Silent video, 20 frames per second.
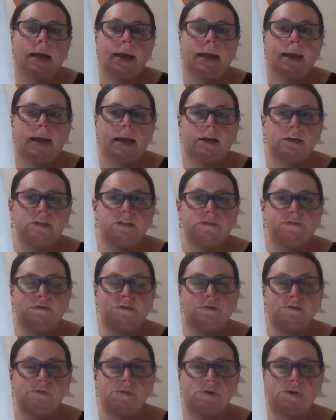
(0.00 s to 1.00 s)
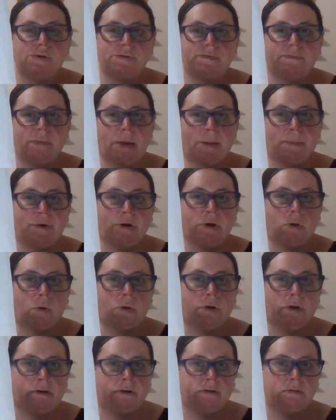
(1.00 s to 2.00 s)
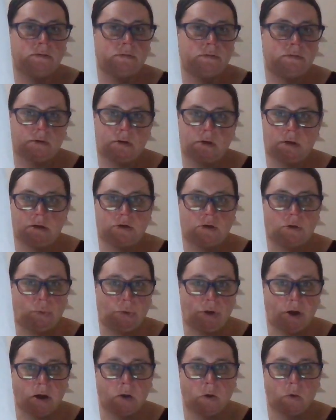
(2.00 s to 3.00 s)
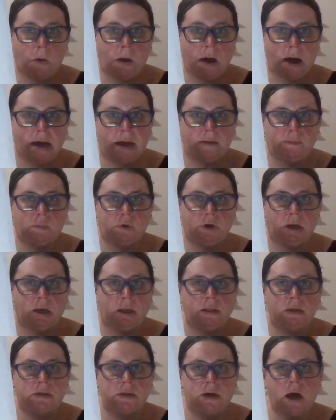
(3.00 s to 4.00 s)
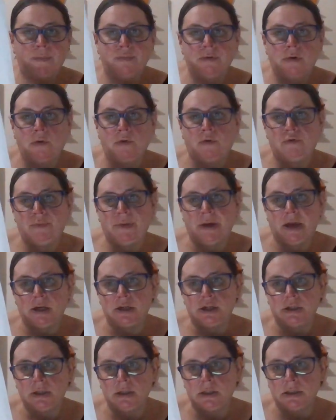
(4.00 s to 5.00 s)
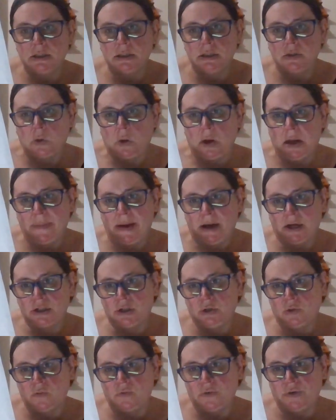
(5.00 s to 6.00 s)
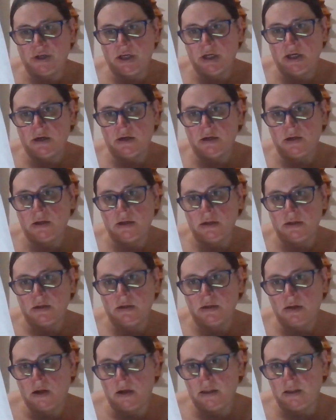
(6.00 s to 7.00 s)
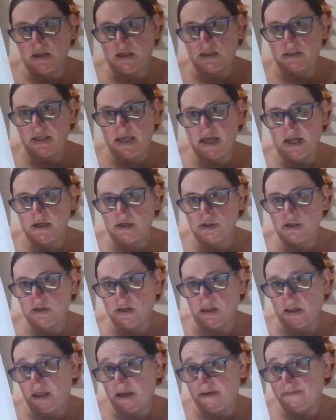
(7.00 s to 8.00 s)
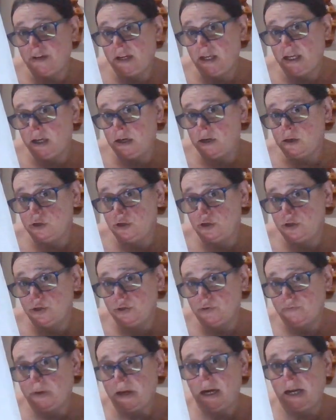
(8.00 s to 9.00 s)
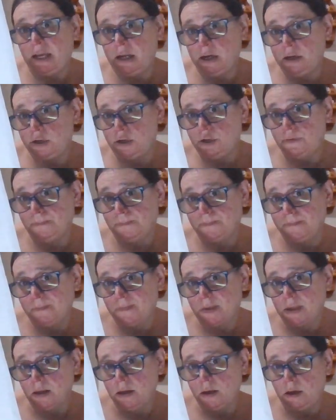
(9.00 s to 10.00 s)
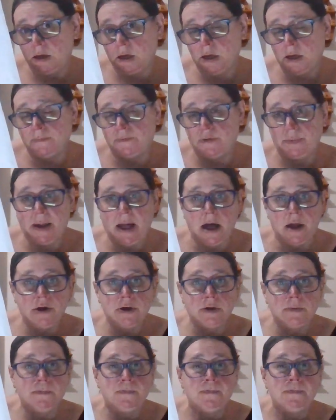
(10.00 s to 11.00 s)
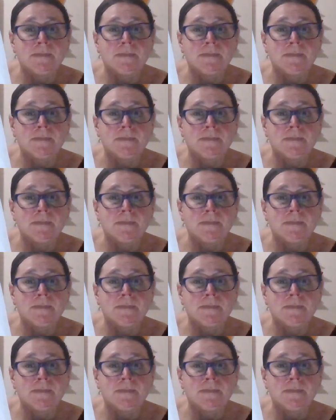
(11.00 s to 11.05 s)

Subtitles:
And as you remember or don't know, I am working the top row of pages, so I'm actually over here on this edge, the left edge, right edge of the pattern.